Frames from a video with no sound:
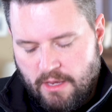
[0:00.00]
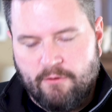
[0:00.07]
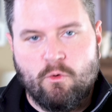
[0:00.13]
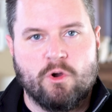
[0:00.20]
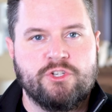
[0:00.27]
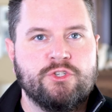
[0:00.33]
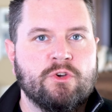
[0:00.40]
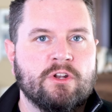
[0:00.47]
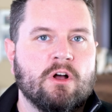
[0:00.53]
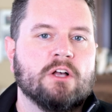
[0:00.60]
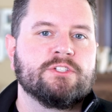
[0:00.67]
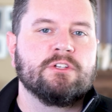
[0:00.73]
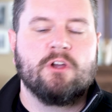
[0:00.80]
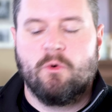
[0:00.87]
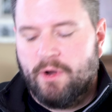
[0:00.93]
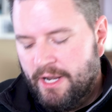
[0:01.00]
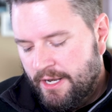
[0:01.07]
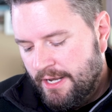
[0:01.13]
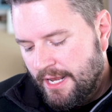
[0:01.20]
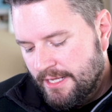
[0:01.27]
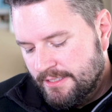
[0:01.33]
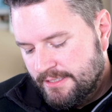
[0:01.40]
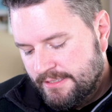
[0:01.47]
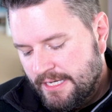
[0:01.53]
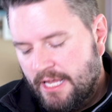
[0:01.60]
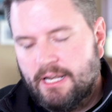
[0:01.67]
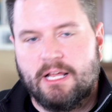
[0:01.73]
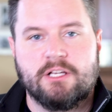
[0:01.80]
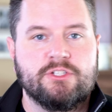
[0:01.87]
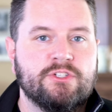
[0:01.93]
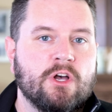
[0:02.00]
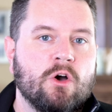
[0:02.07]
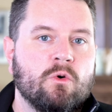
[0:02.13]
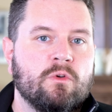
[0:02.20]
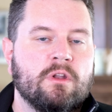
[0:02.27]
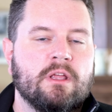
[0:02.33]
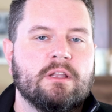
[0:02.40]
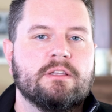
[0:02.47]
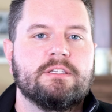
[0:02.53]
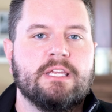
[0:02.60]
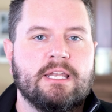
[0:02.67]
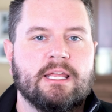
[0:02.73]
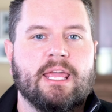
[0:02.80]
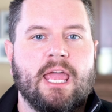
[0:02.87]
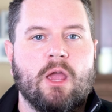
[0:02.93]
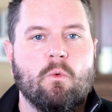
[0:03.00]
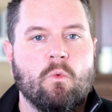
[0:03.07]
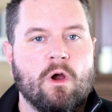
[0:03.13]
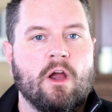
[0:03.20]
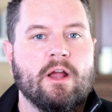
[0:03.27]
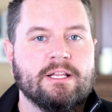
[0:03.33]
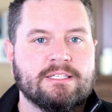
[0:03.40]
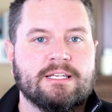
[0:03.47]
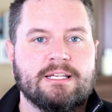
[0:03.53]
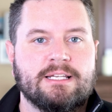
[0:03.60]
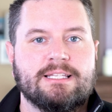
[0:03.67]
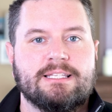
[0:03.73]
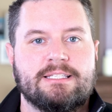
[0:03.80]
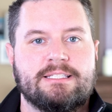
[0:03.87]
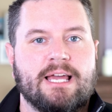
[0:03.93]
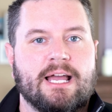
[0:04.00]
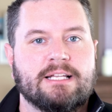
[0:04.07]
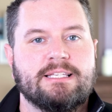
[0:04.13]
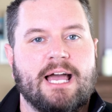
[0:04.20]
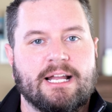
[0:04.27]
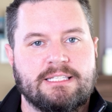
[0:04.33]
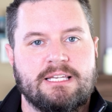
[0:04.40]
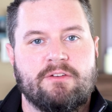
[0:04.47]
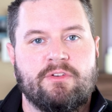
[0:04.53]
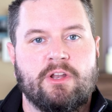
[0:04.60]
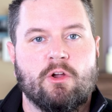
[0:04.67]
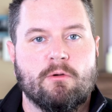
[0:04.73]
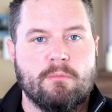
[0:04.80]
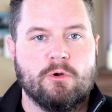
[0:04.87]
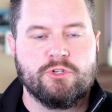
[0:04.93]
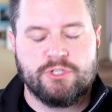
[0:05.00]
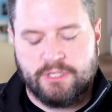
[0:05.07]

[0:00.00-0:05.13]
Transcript: Of course, you can also go in and set a zone to indicate where it's gonna detect activity or motion